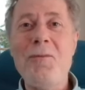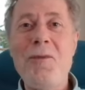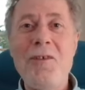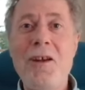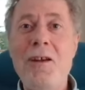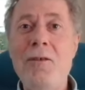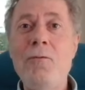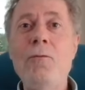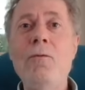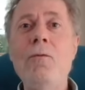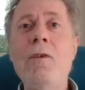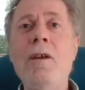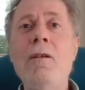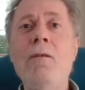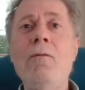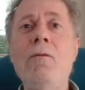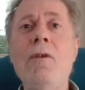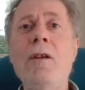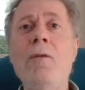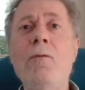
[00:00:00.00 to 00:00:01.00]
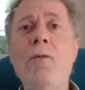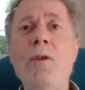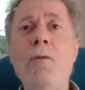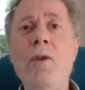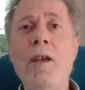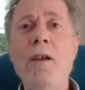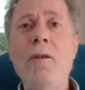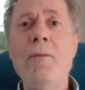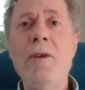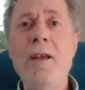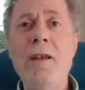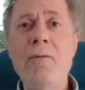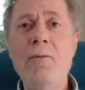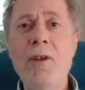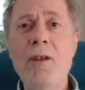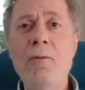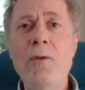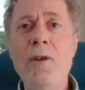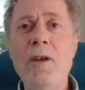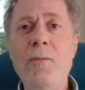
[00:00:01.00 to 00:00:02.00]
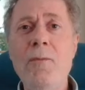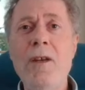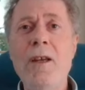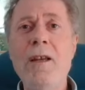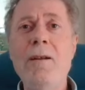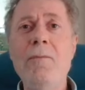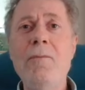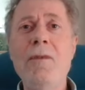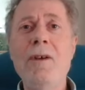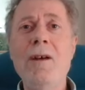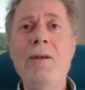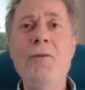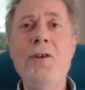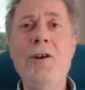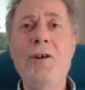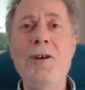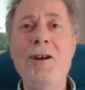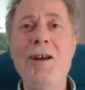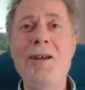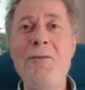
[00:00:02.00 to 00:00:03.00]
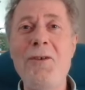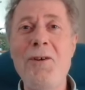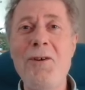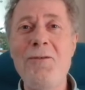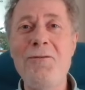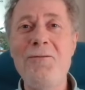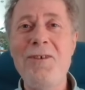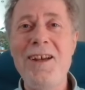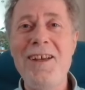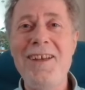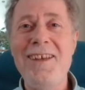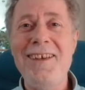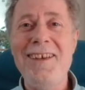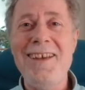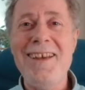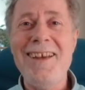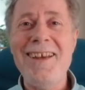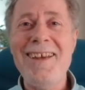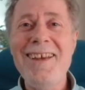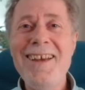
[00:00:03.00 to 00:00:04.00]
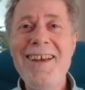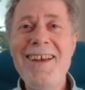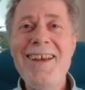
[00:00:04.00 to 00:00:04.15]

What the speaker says: It's like, wait a minute, I'm not ready yet.